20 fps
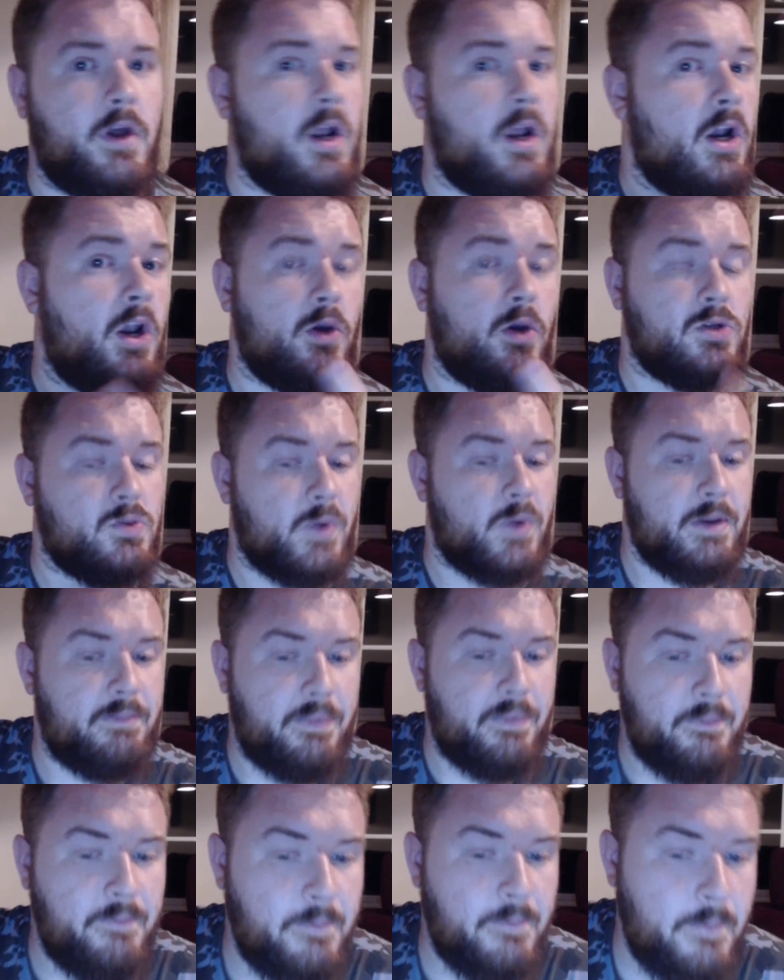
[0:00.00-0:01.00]
low
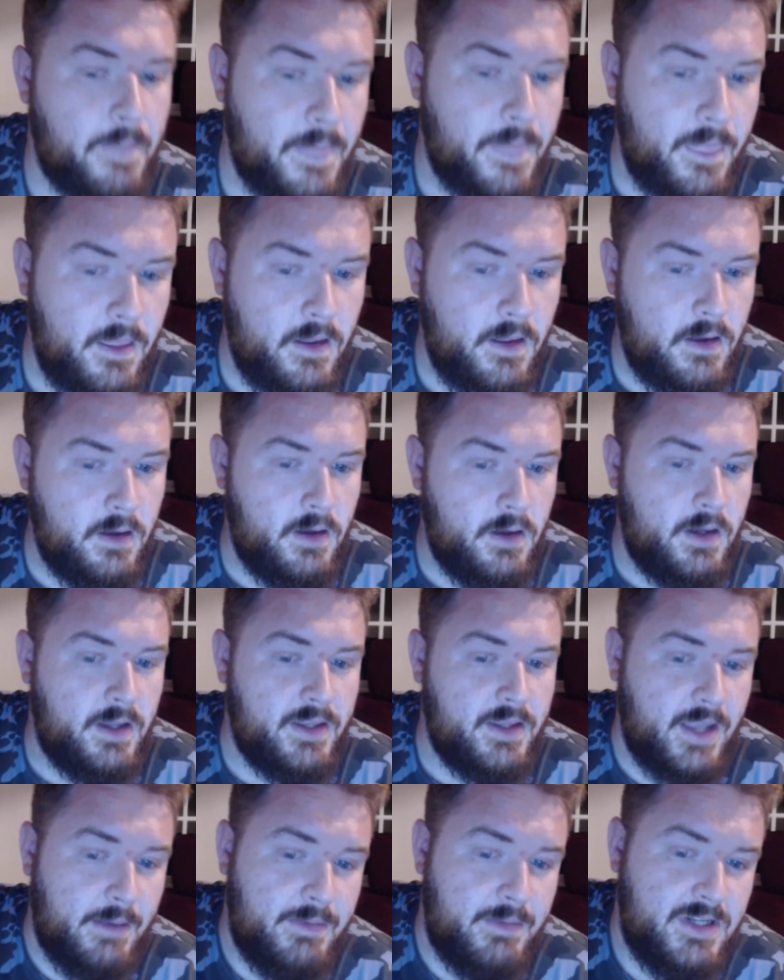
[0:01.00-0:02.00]
sweep.
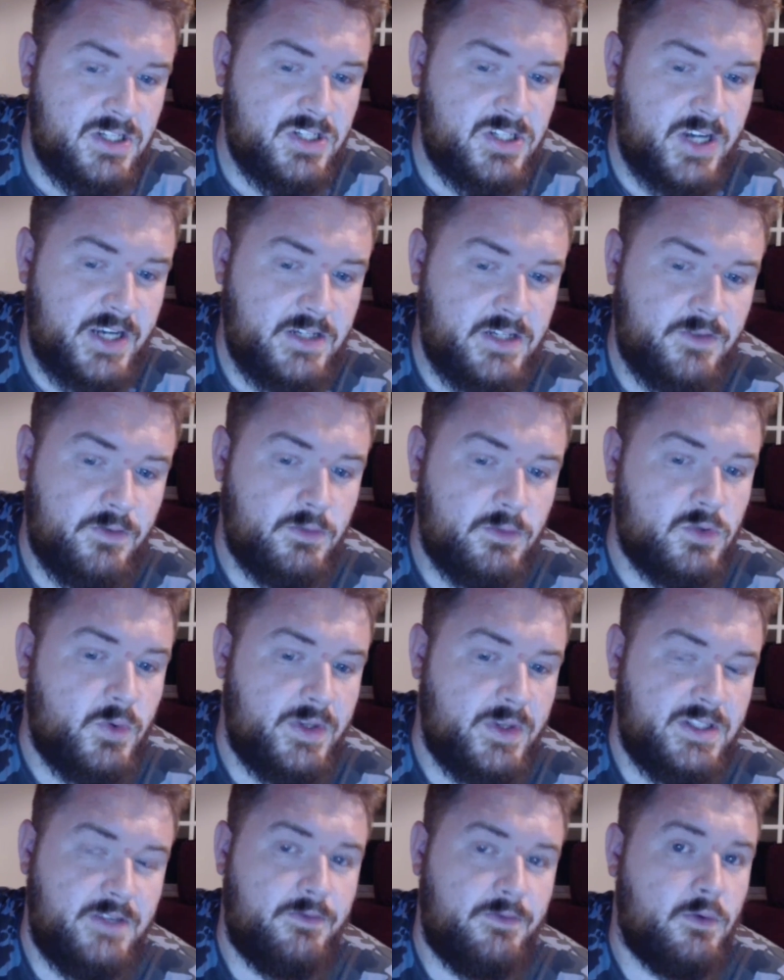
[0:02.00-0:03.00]
Damage changed from
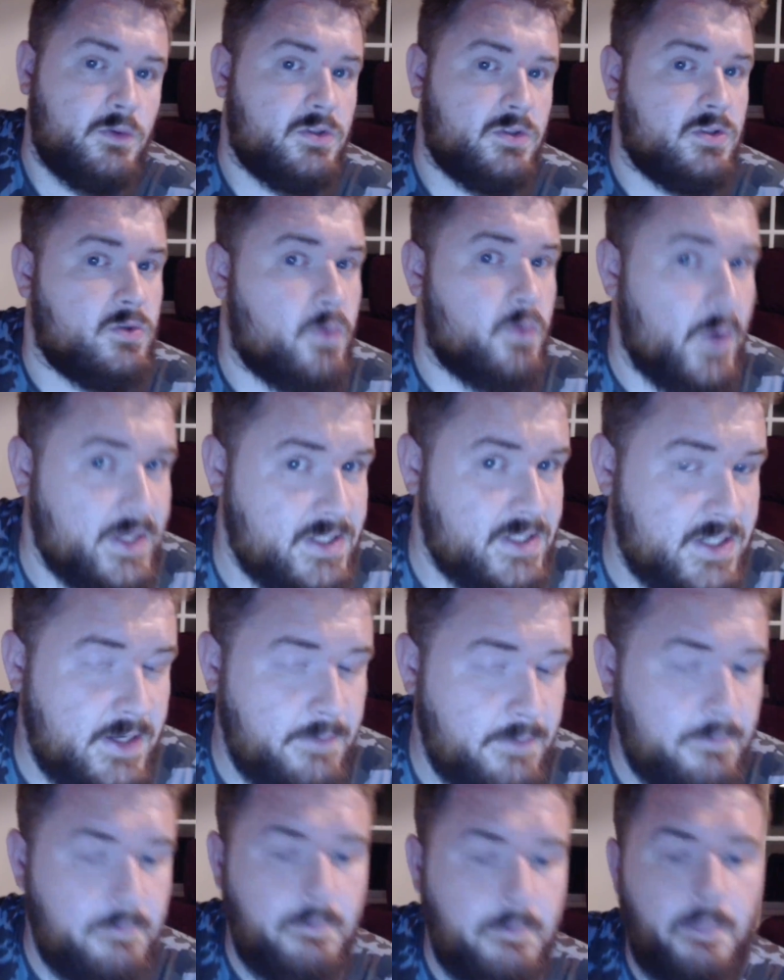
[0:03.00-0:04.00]
24 to
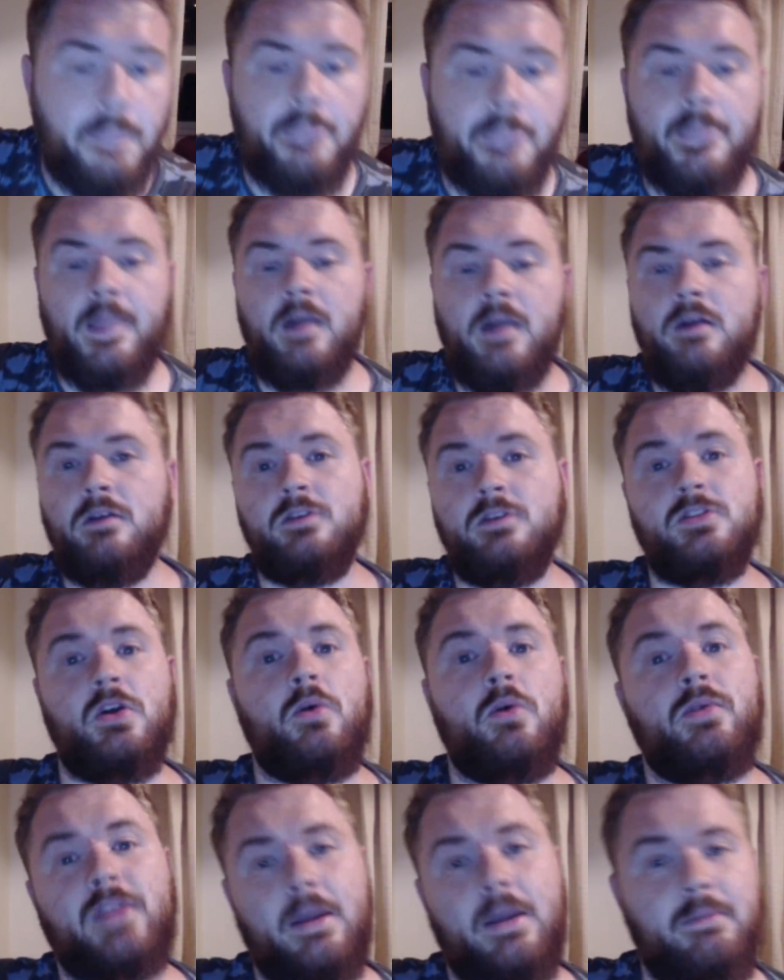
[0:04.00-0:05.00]
20,
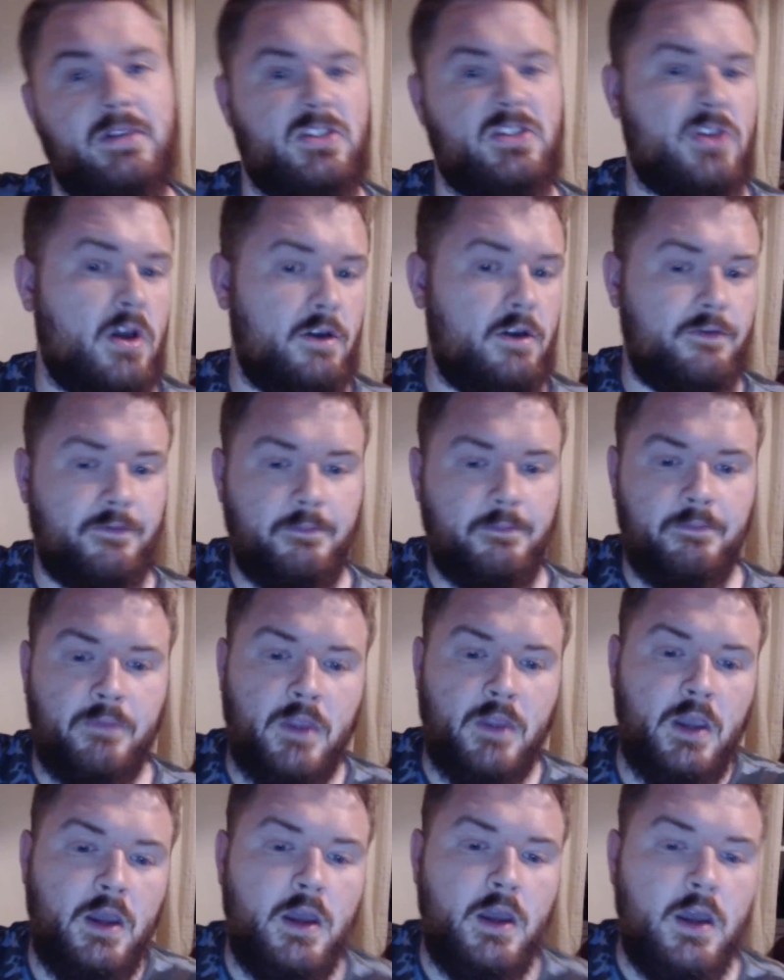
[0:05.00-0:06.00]
so a damage nerf,
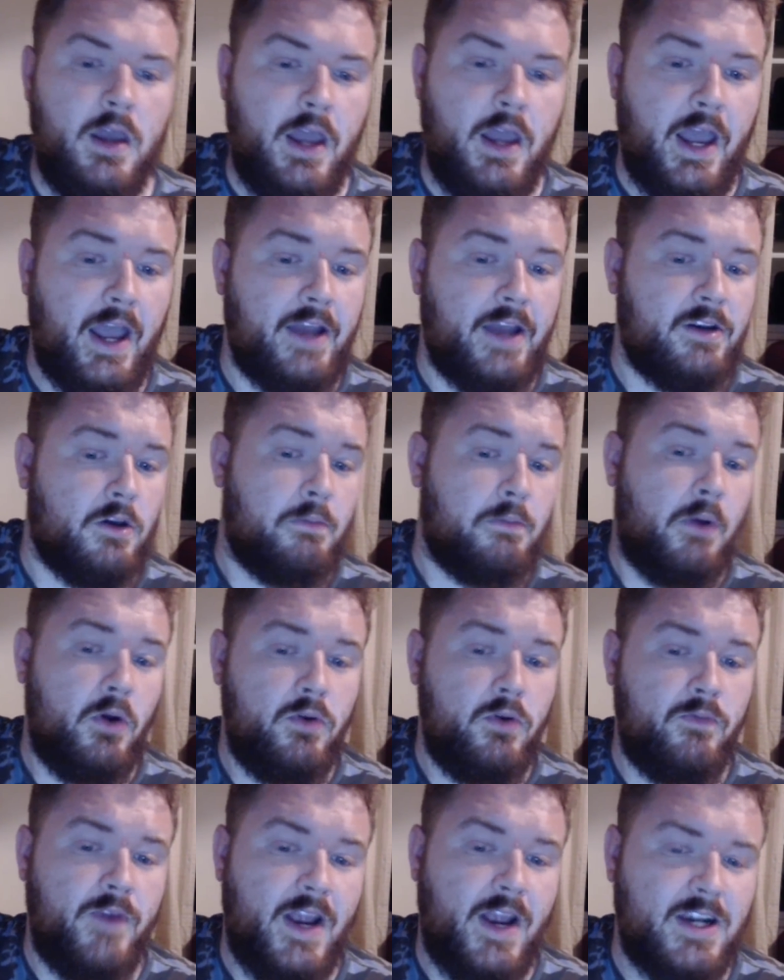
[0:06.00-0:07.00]
and
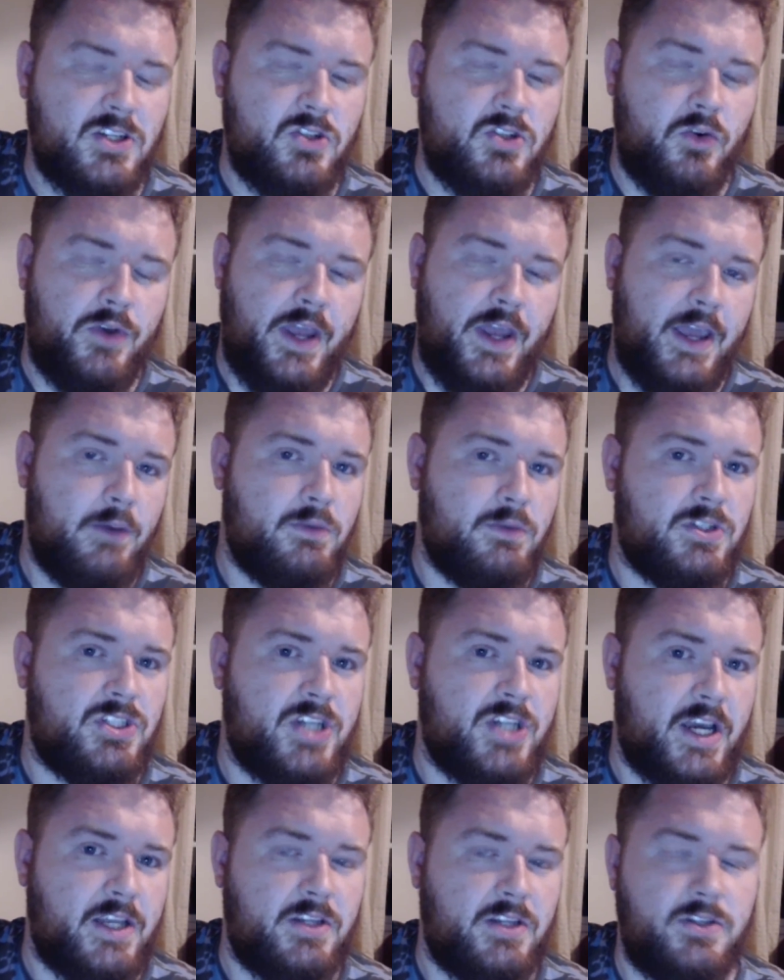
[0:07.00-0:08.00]
opponent reaction on hit was
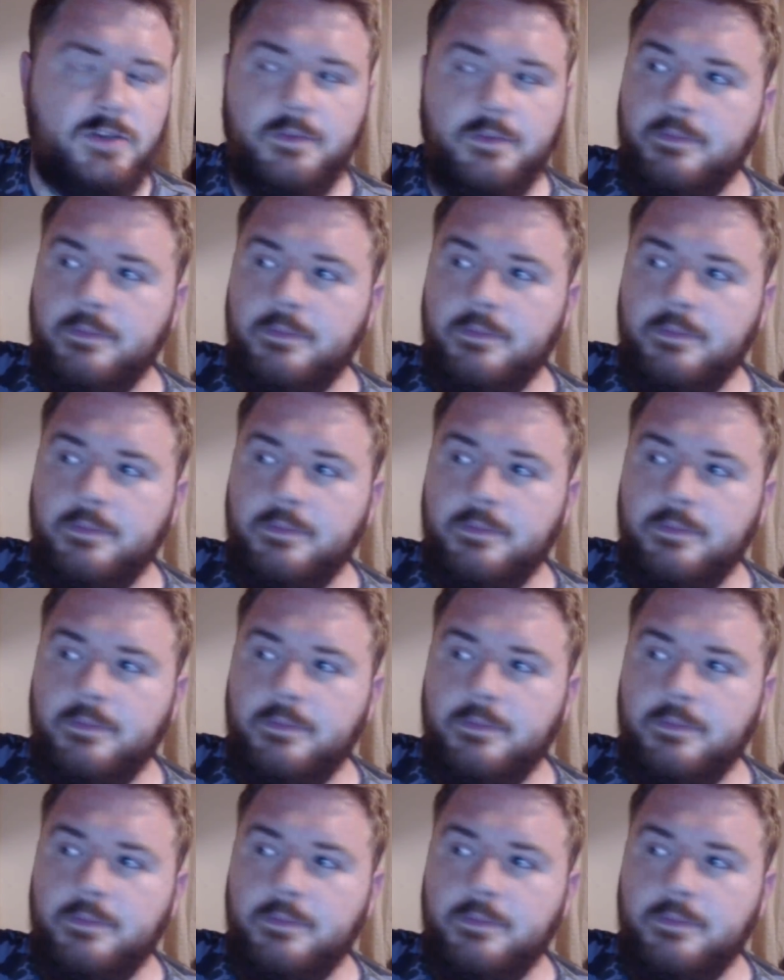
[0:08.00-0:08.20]
changed.